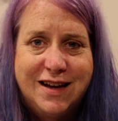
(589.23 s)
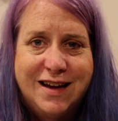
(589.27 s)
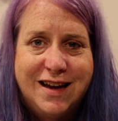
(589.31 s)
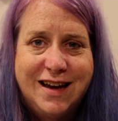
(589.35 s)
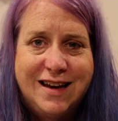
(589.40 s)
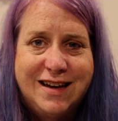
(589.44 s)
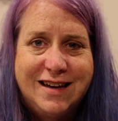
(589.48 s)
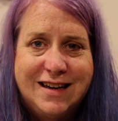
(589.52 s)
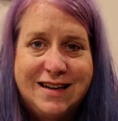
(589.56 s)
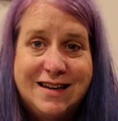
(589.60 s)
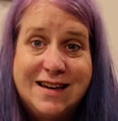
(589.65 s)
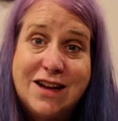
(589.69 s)

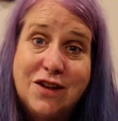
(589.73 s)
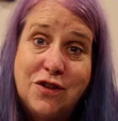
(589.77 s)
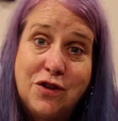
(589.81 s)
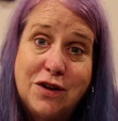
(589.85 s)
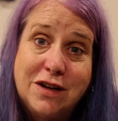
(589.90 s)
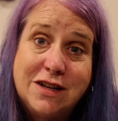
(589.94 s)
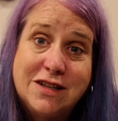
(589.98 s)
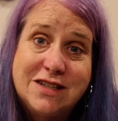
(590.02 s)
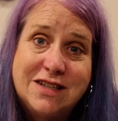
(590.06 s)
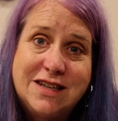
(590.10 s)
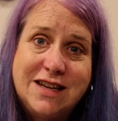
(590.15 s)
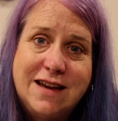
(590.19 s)
and take a look
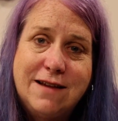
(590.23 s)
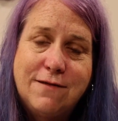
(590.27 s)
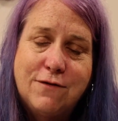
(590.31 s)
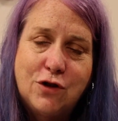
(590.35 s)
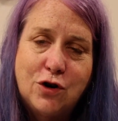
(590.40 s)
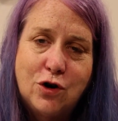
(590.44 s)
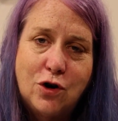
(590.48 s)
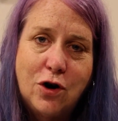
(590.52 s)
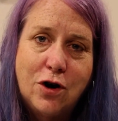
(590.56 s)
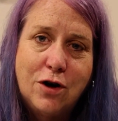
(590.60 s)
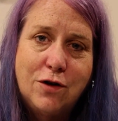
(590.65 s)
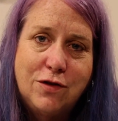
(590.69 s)
and see if
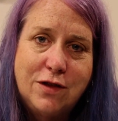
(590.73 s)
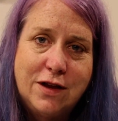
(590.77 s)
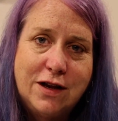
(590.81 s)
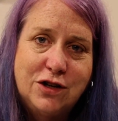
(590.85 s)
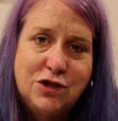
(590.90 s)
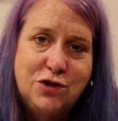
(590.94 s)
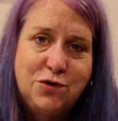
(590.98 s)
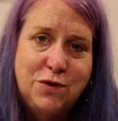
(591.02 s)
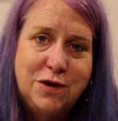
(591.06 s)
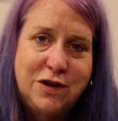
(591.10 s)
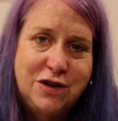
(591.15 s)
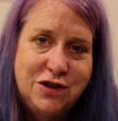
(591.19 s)
there are things
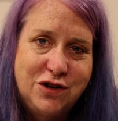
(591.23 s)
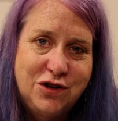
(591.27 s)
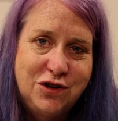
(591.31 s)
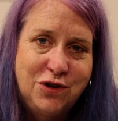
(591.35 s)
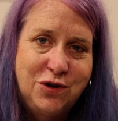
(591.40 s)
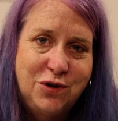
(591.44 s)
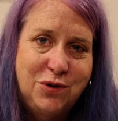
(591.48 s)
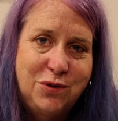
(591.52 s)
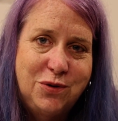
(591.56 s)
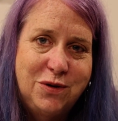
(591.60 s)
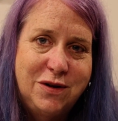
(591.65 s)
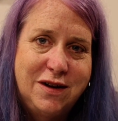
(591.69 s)
you can
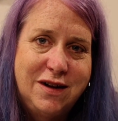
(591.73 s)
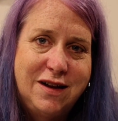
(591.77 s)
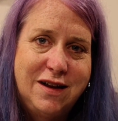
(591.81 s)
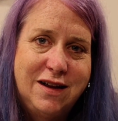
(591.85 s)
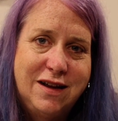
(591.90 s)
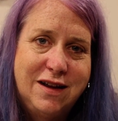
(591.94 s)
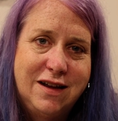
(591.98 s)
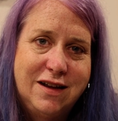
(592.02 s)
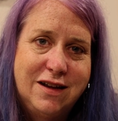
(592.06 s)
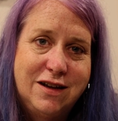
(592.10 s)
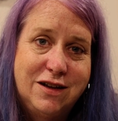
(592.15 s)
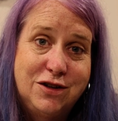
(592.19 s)
do
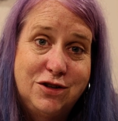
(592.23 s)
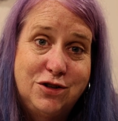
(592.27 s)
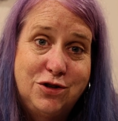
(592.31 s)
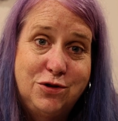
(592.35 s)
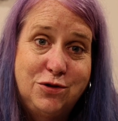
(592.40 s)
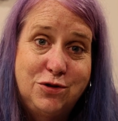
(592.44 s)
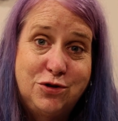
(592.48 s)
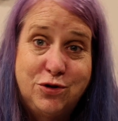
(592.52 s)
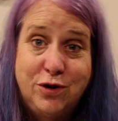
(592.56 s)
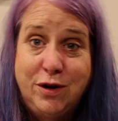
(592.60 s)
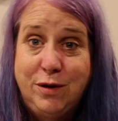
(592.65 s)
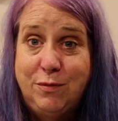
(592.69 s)
to
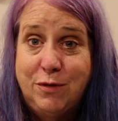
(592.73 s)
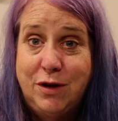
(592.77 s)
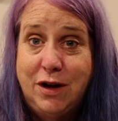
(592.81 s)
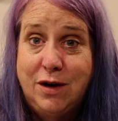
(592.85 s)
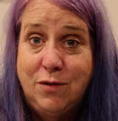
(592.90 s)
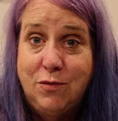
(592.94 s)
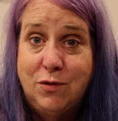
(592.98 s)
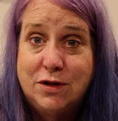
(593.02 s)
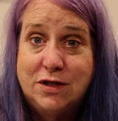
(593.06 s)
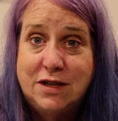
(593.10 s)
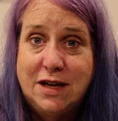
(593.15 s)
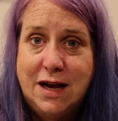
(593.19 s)
streamline
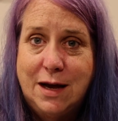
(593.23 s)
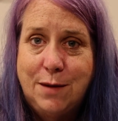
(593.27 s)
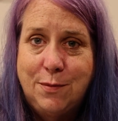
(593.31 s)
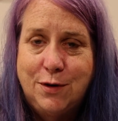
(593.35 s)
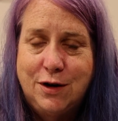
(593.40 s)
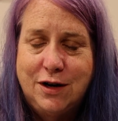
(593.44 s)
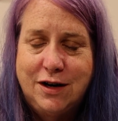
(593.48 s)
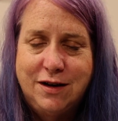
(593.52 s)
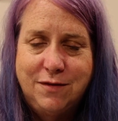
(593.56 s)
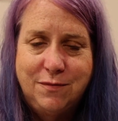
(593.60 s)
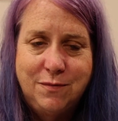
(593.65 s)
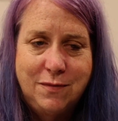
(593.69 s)
what's
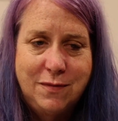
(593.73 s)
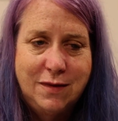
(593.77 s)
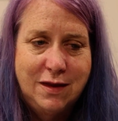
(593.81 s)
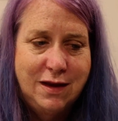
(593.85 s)
happening.